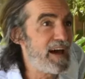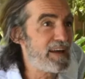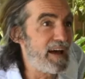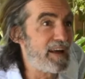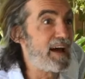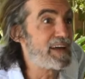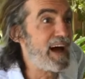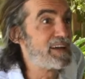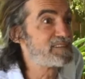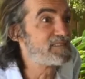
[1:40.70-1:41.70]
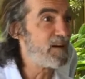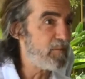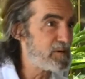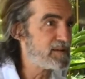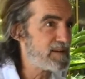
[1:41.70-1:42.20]
out and I can't
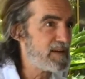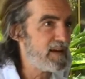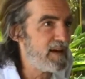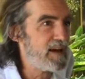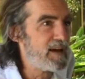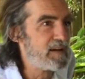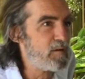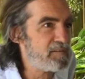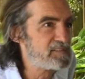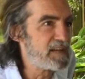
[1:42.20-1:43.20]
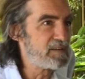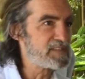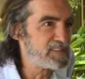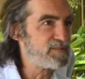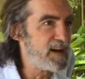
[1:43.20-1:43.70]
stop it. And all of a sudden I've
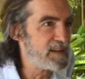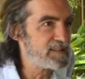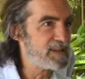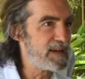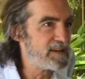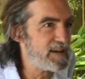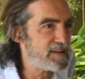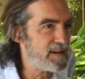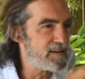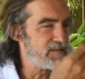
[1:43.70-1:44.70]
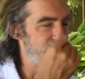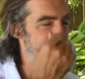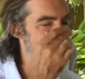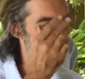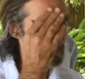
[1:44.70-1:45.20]
just failed again and oh
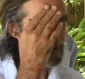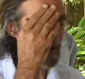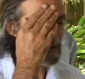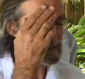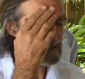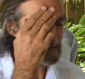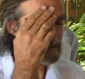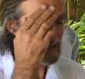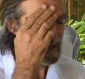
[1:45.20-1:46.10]
no, I've gone into